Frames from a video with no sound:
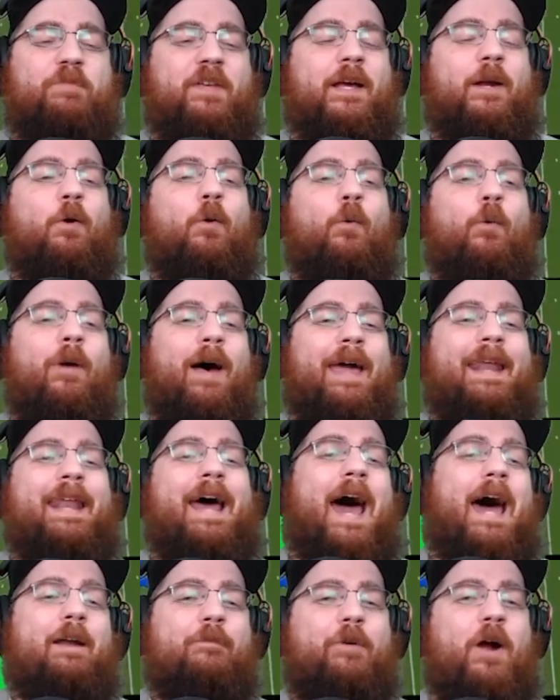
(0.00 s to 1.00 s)
it right
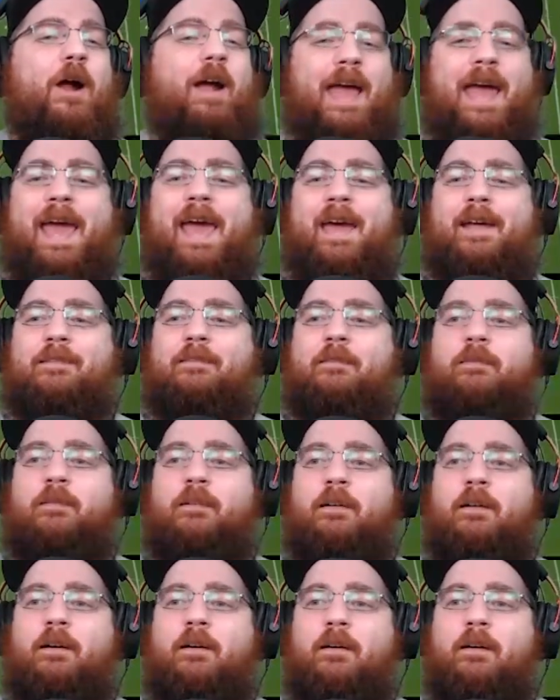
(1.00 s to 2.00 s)
out of our hands.
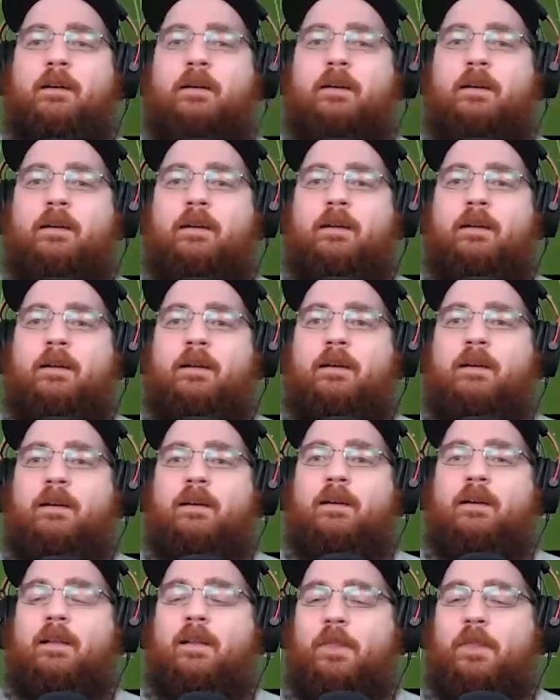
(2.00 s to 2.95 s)
if